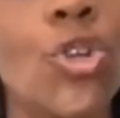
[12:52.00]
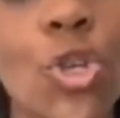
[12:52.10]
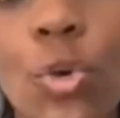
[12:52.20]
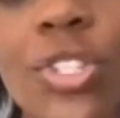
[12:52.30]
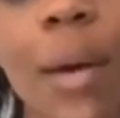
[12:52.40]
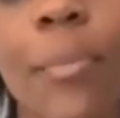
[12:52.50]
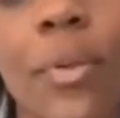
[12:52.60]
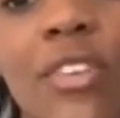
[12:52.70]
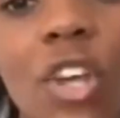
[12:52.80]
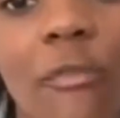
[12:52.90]
Do some
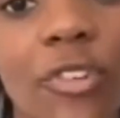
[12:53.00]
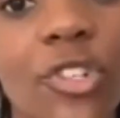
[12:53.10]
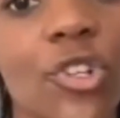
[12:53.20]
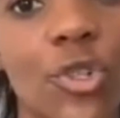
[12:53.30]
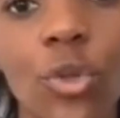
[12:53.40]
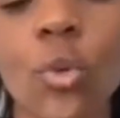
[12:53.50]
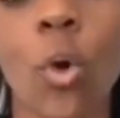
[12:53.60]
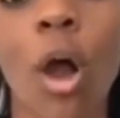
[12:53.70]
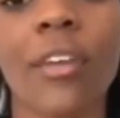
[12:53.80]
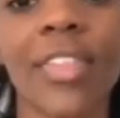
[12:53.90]
police officers do the
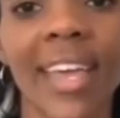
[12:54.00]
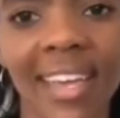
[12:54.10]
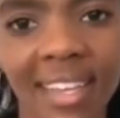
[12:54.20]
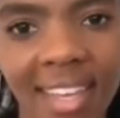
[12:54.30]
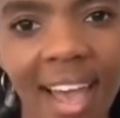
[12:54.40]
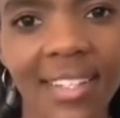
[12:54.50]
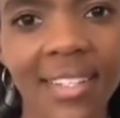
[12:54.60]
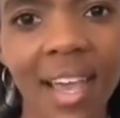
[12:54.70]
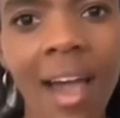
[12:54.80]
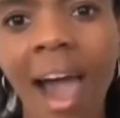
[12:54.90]
wrong thing? Yes.